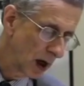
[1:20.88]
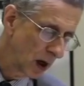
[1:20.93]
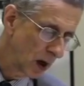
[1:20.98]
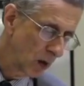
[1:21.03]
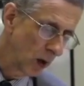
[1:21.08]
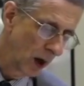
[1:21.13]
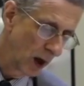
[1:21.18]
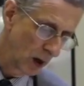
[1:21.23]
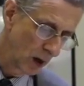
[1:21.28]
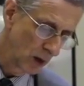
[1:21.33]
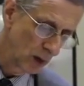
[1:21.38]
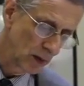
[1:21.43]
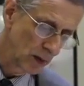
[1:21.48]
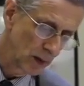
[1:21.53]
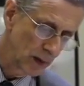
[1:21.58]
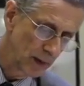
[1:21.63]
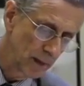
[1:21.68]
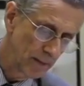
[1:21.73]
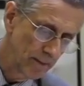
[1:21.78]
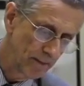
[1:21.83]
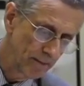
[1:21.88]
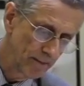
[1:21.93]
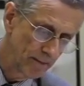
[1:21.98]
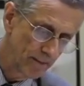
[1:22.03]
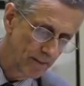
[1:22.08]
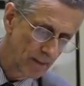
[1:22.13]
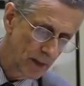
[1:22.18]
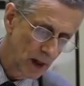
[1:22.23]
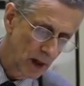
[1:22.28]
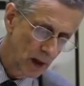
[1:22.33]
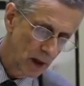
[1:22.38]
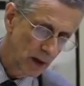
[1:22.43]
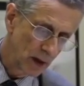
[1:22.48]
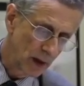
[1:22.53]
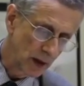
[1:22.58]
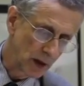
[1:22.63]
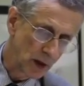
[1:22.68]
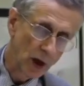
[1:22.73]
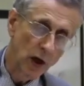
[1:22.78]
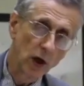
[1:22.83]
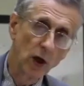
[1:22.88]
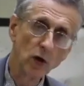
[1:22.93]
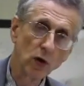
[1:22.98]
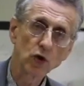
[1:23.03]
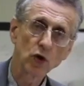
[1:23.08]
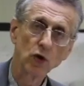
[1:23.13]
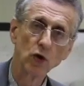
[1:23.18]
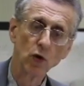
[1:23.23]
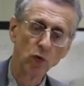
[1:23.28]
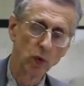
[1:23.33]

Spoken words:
well, the delusional